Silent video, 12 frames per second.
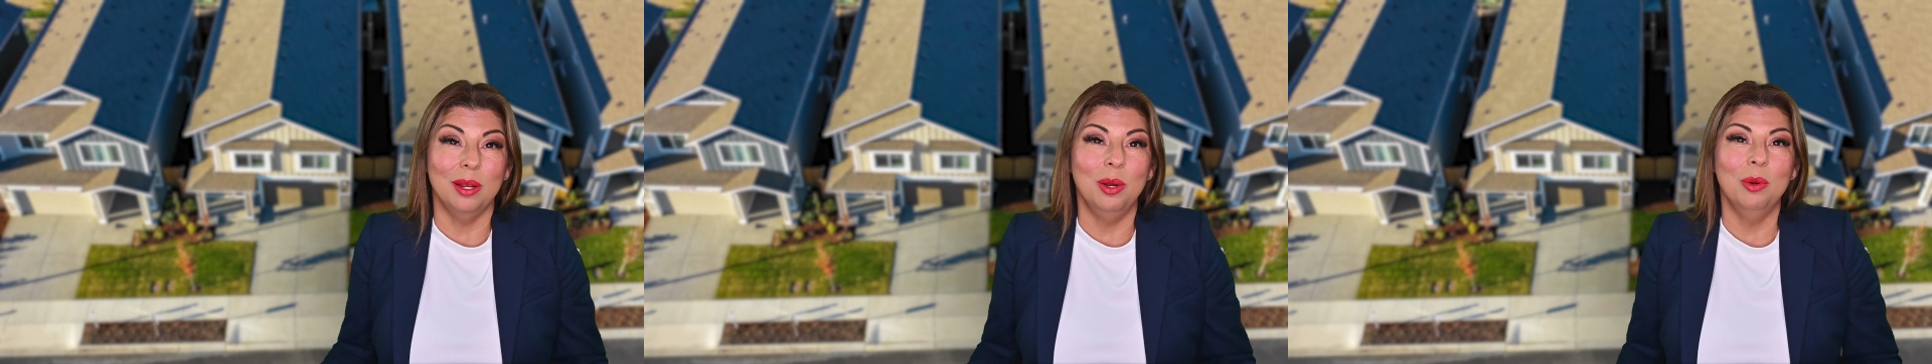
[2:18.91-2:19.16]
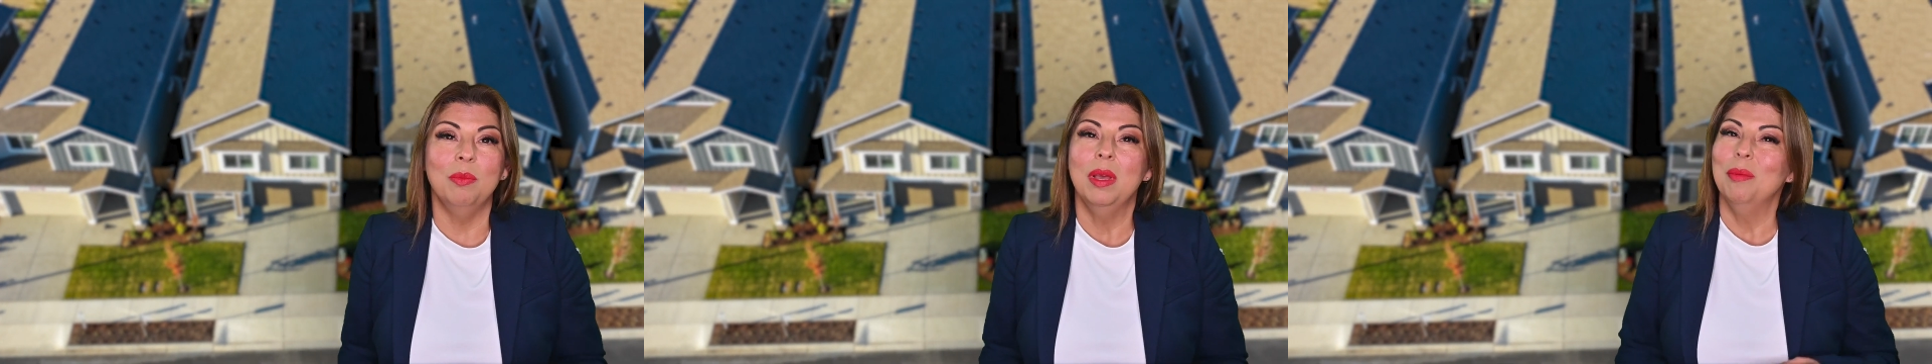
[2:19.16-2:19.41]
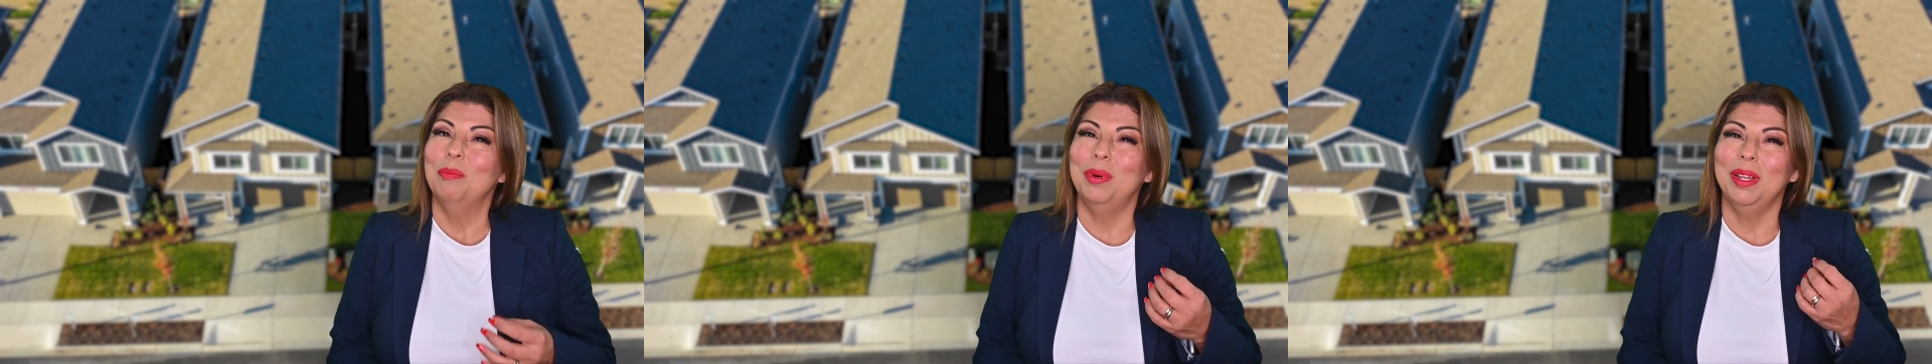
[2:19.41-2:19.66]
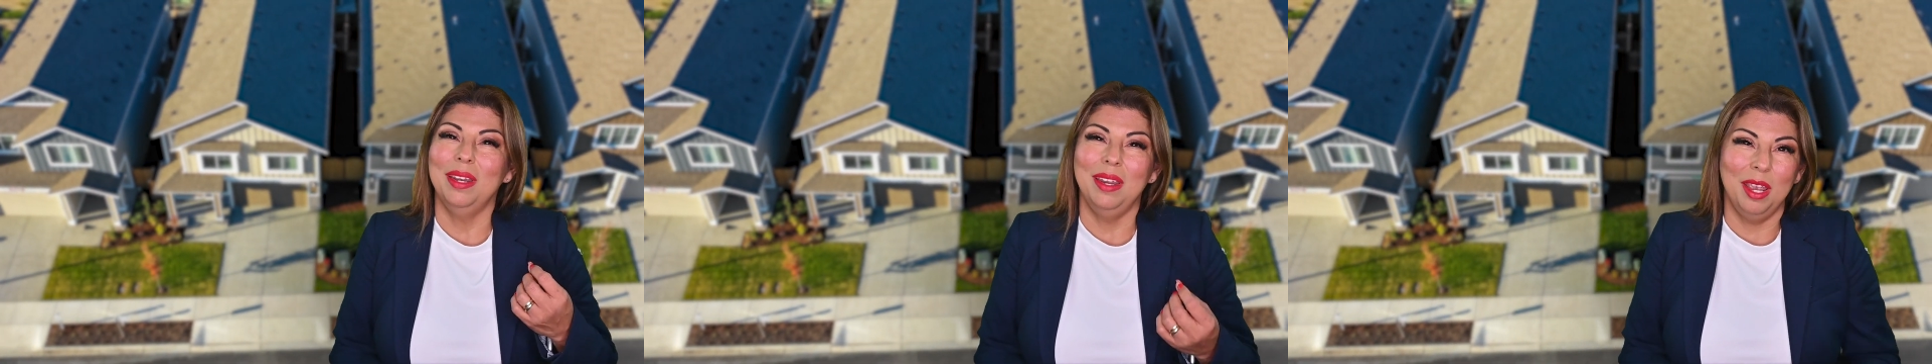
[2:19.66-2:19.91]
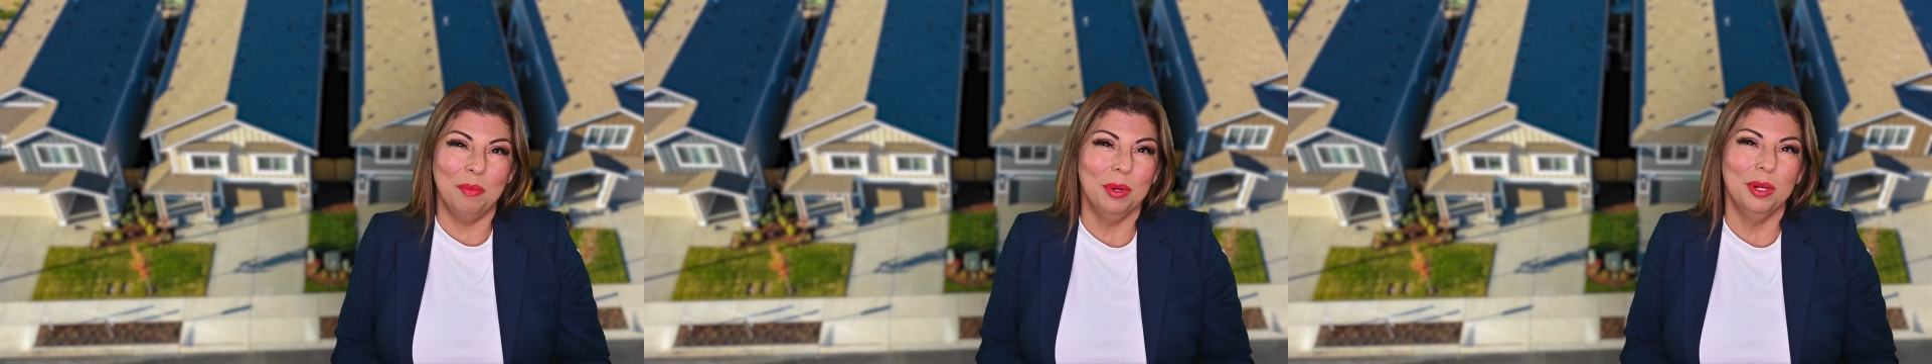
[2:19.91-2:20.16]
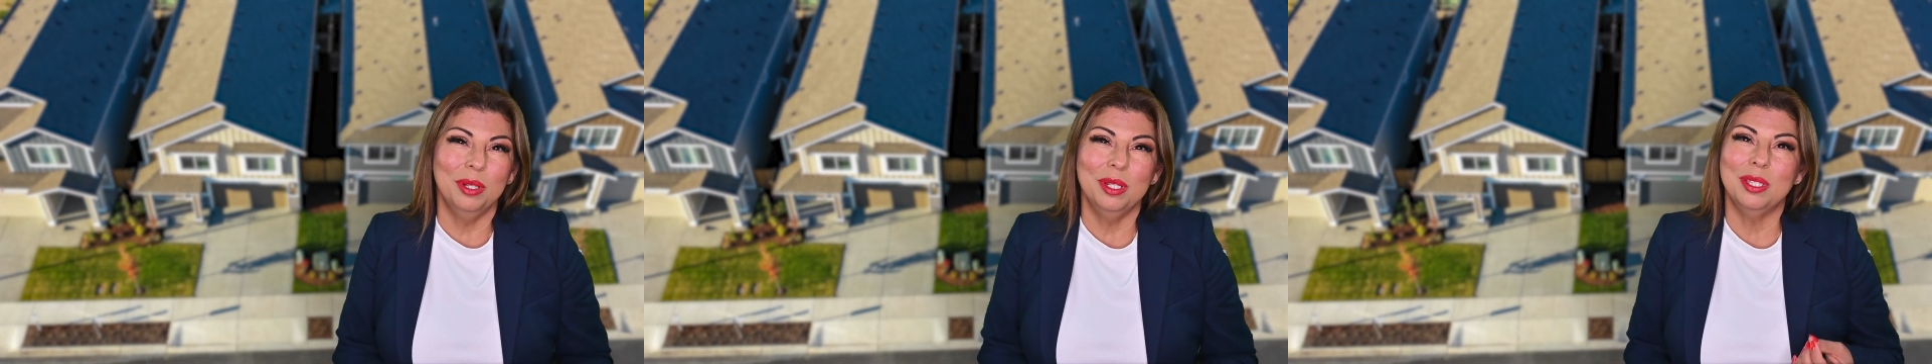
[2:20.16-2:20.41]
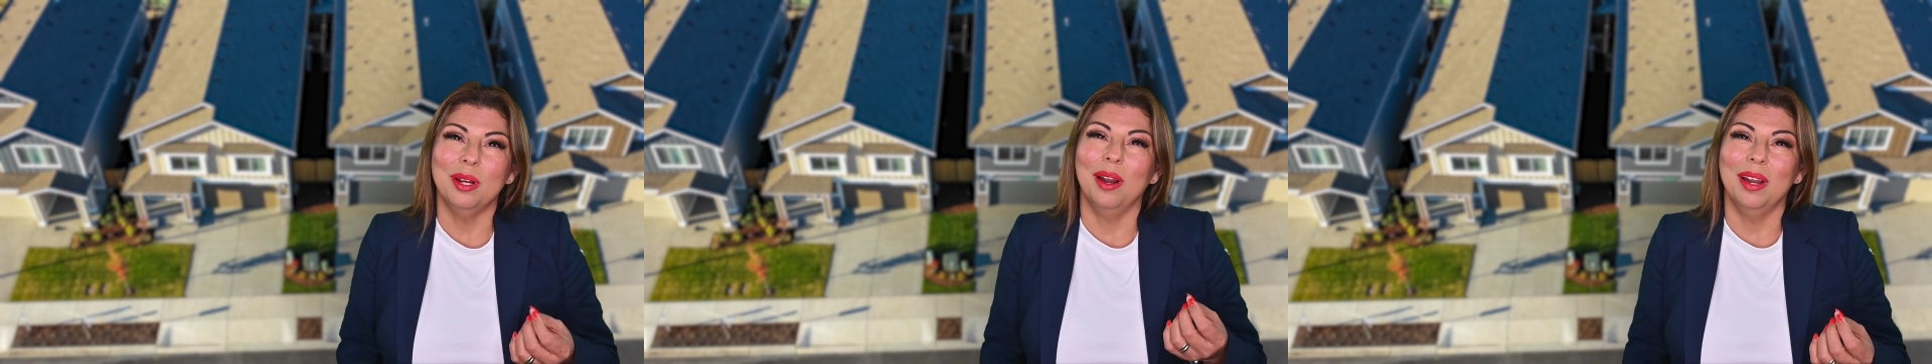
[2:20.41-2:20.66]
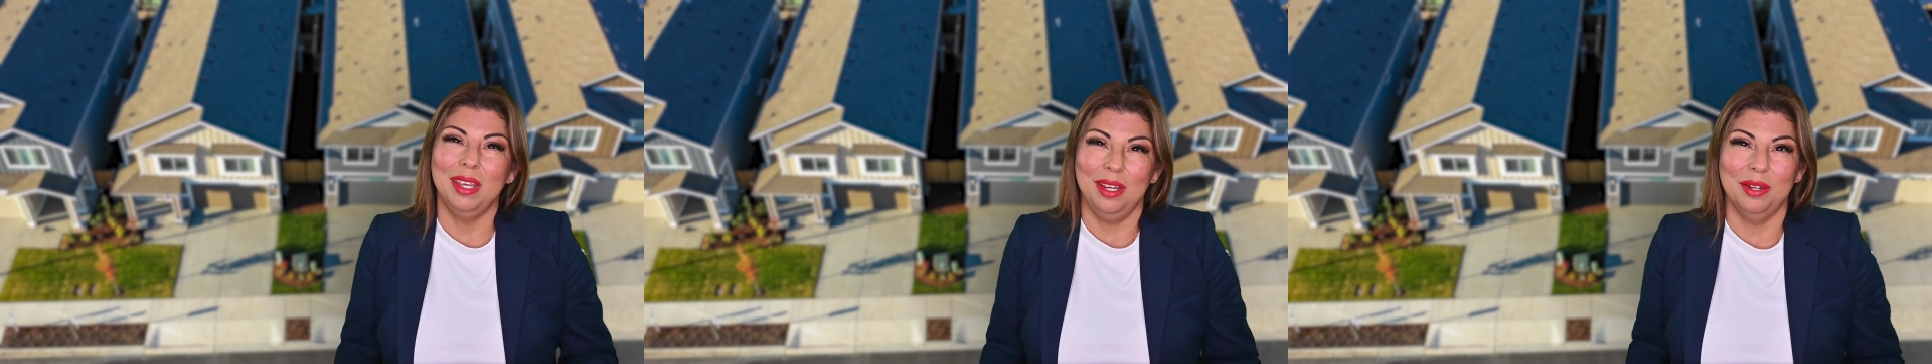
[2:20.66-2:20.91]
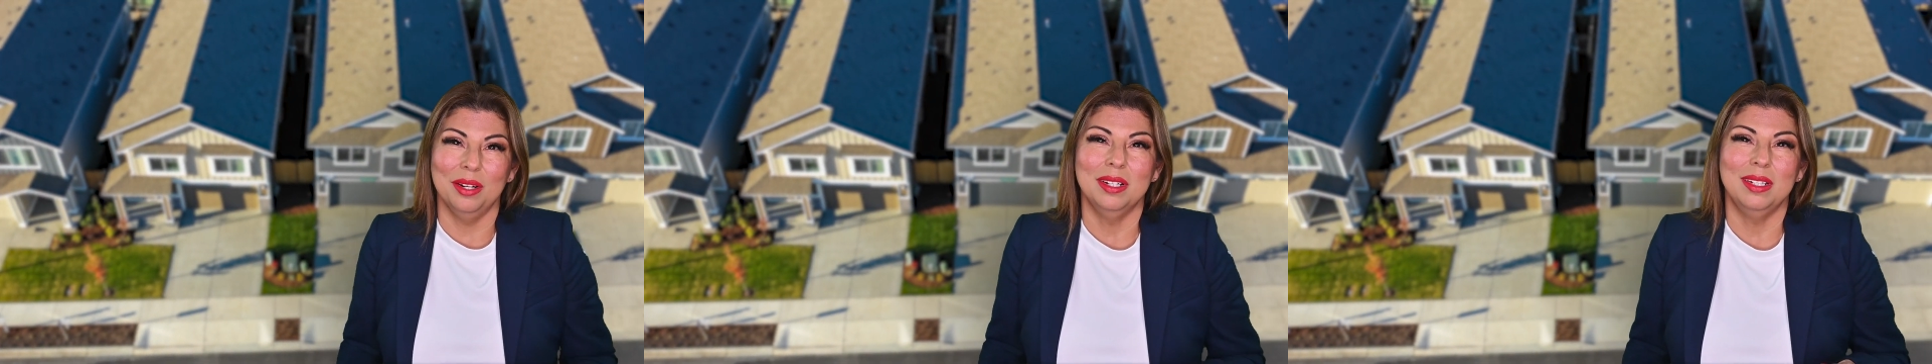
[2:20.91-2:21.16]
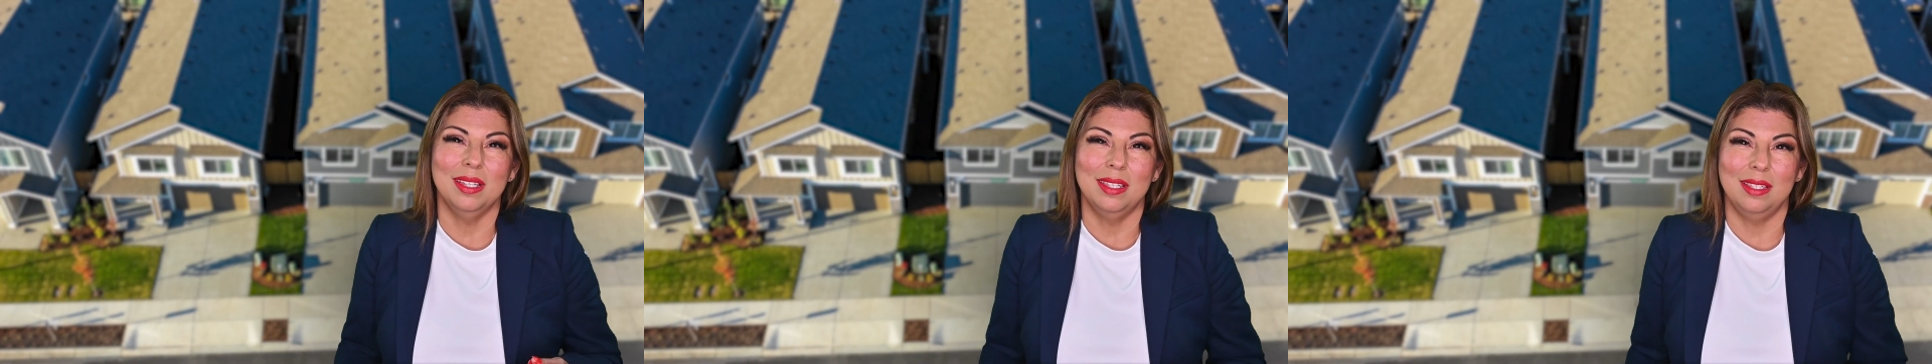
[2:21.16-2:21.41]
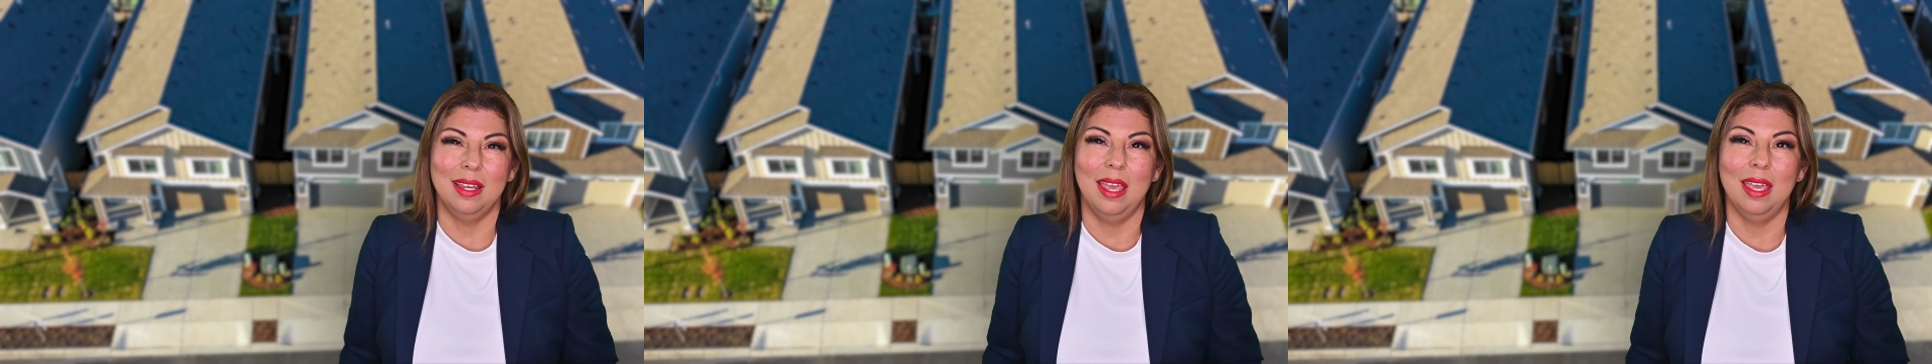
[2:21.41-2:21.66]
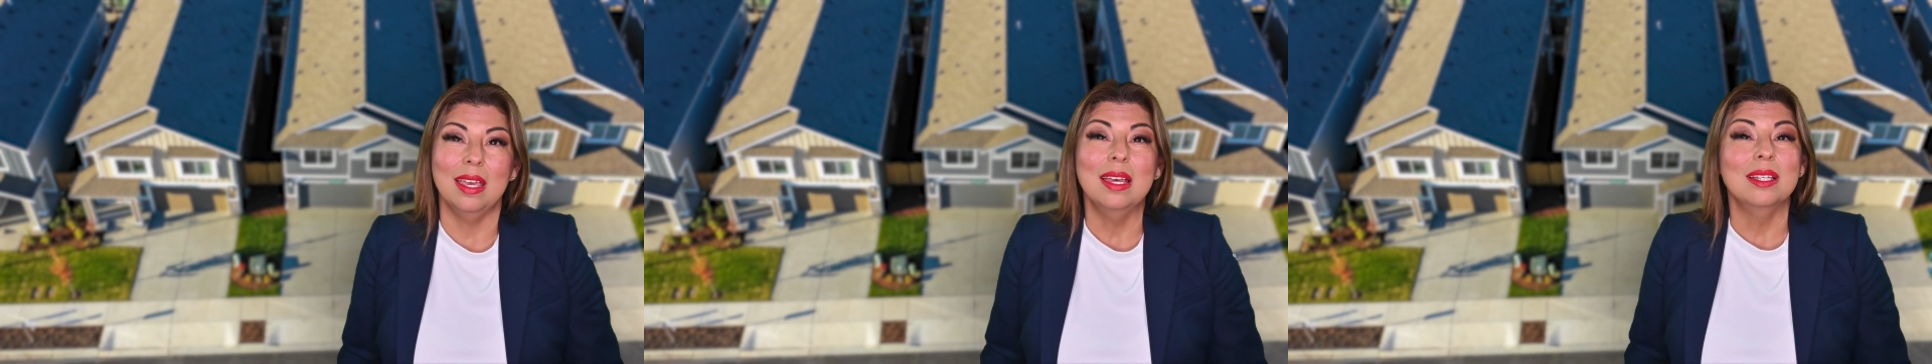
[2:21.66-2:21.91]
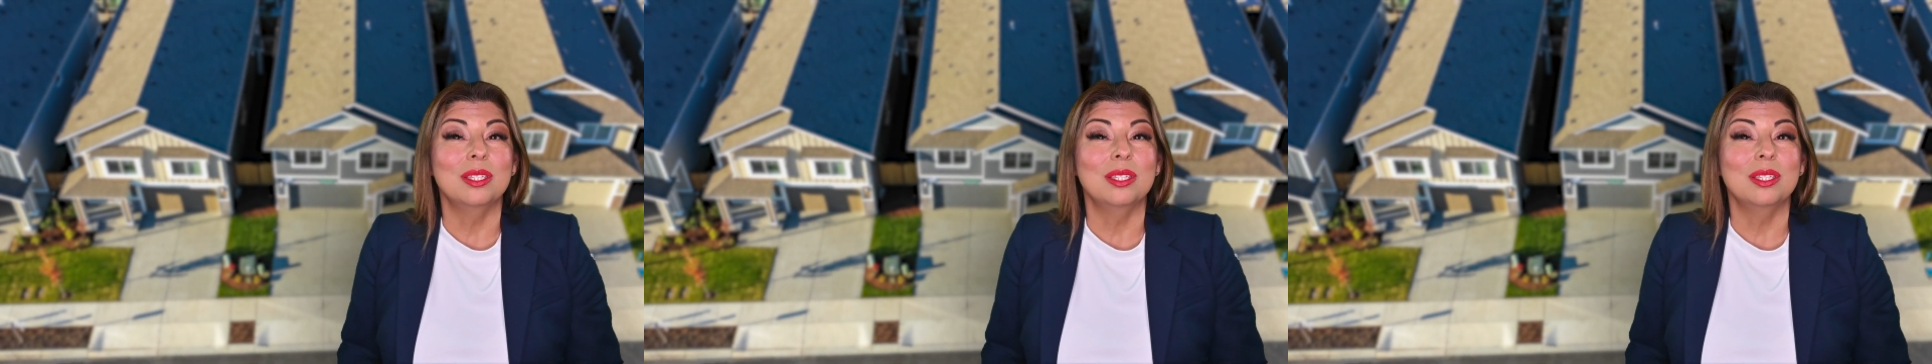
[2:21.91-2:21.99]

in a home, but neighborhoods are here to stay.